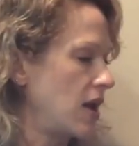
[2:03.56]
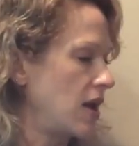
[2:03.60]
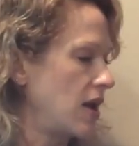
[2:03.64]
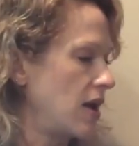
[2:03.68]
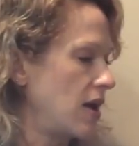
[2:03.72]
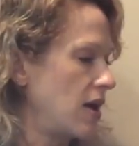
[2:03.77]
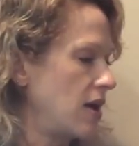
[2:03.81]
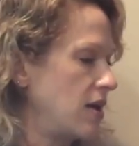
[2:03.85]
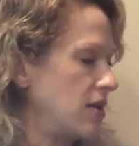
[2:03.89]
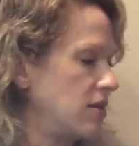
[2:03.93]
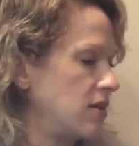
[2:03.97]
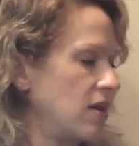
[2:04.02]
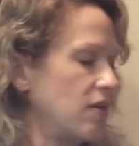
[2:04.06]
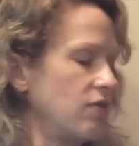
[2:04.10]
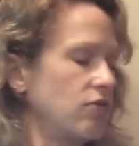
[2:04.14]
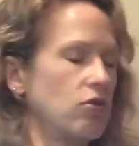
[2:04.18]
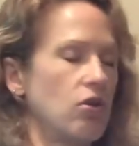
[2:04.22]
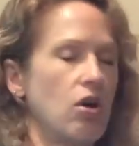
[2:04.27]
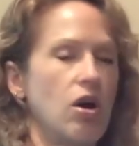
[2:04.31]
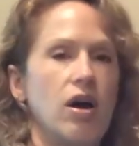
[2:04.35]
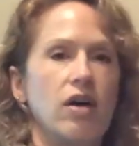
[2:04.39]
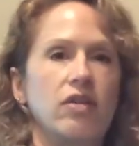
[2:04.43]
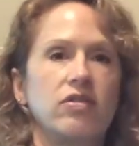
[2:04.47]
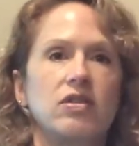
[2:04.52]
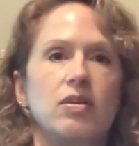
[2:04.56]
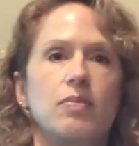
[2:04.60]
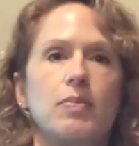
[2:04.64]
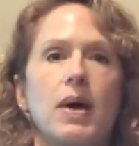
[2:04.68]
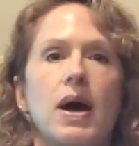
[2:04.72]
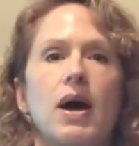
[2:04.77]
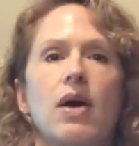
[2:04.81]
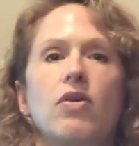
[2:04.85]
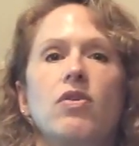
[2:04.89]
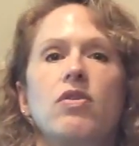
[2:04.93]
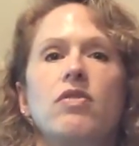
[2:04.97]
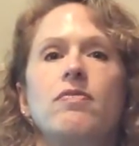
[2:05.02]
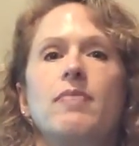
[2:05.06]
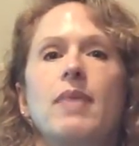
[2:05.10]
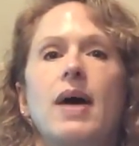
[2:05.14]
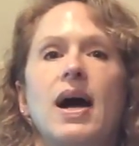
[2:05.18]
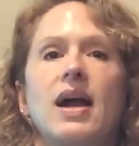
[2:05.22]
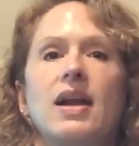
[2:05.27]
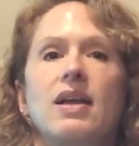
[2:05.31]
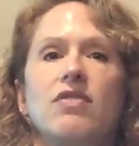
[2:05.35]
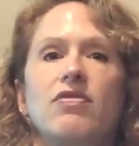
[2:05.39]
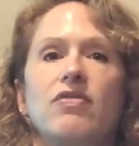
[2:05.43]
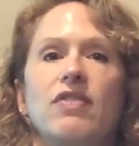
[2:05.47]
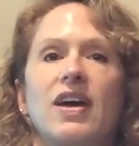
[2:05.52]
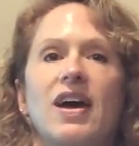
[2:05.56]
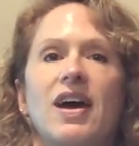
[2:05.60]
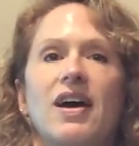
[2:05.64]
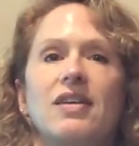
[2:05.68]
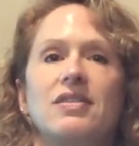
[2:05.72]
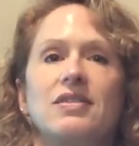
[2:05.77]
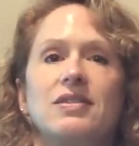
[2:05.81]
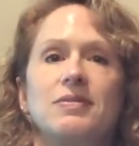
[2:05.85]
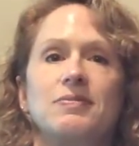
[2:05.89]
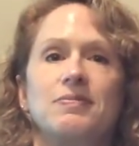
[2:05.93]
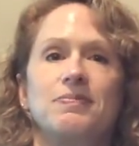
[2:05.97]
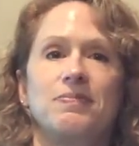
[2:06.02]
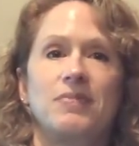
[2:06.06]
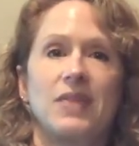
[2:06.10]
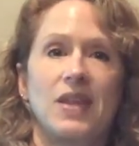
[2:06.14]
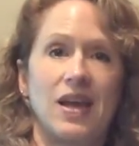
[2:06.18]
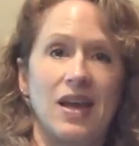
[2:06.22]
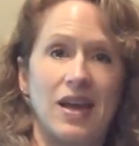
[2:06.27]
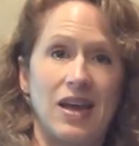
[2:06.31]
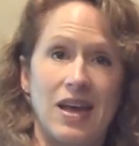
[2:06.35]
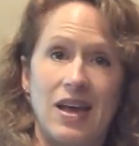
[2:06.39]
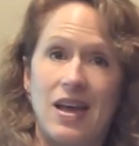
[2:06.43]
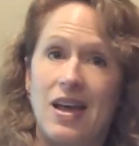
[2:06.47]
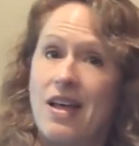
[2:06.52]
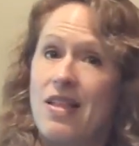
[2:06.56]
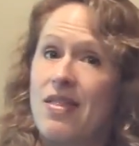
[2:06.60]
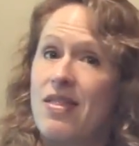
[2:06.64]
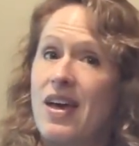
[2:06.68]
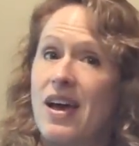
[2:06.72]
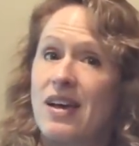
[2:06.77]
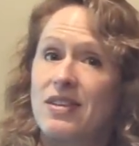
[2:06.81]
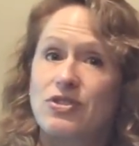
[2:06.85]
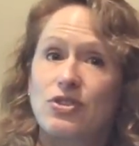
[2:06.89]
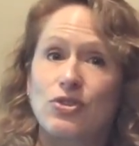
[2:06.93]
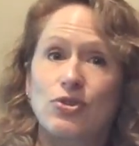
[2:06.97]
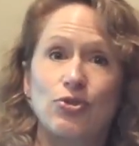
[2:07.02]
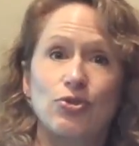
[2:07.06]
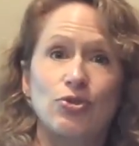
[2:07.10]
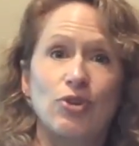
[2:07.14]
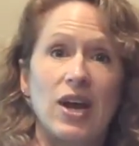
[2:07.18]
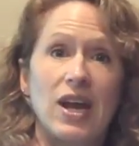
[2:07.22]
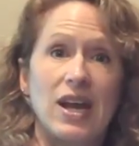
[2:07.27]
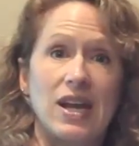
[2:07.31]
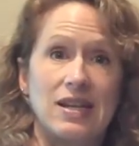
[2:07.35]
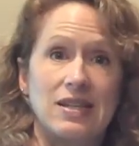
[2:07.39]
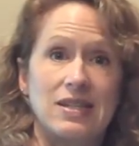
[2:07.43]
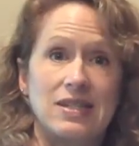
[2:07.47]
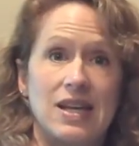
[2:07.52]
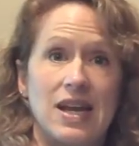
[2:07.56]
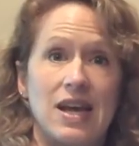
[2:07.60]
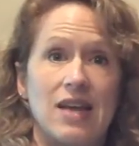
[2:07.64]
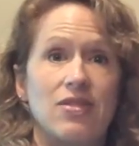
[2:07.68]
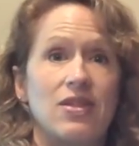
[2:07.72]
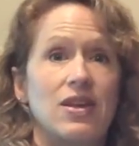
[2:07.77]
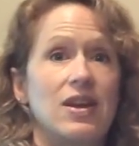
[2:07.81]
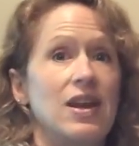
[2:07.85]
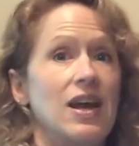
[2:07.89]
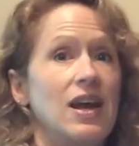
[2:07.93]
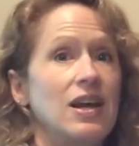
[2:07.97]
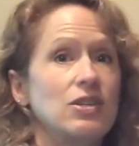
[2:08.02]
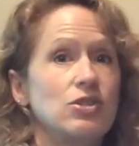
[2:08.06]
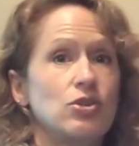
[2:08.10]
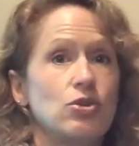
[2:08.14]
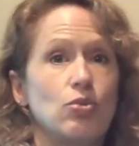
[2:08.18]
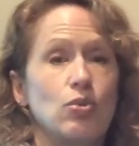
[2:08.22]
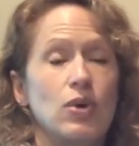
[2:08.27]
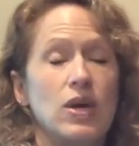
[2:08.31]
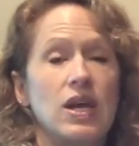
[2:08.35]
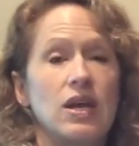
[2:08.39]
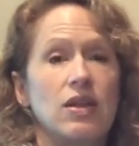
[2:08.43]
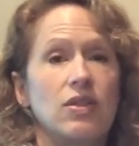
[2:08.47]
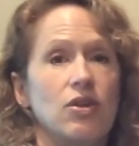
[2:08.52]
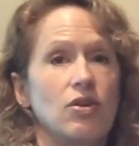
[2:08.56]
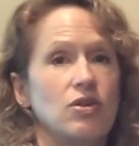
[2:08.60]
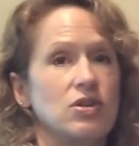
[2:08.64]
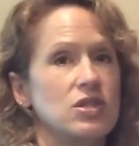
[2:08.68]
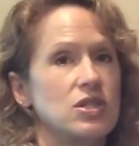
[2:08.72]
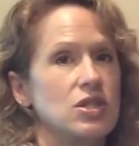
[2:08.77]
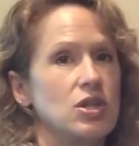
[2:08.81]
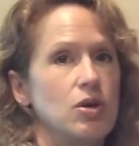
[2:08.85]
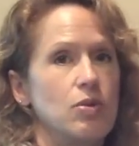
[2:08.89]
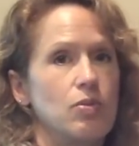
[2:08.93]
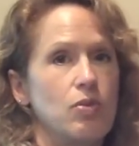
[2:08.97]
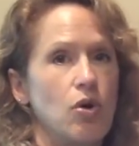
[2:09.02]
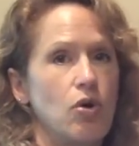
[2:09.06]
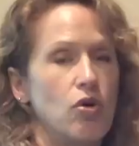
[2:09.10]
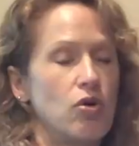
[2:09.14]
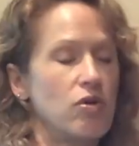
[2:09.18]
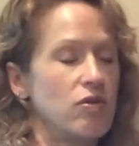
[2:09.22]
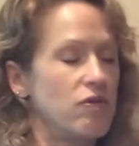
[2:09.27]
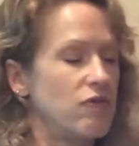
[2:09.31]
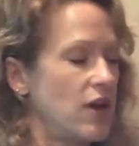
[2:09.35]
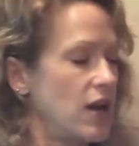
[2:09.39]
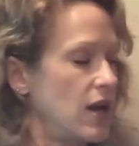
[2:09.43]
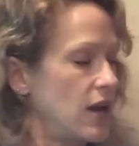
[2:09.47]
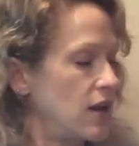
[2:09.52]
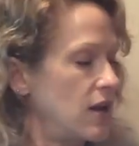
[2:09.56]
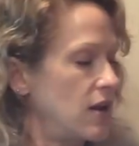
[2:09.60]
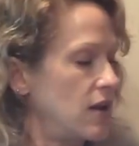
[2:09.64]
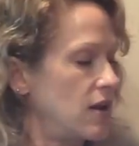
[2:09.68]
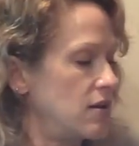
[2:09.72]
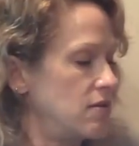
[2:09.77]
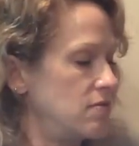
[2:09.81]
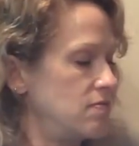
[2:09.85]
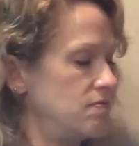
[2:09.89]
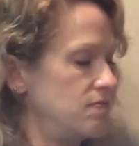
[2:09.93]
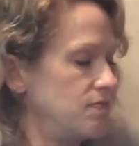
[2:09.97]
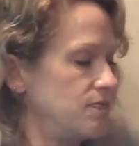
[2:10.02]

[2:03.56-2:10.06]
and they've lost a pound of body fat. That's great. And the next week, they're still motivated.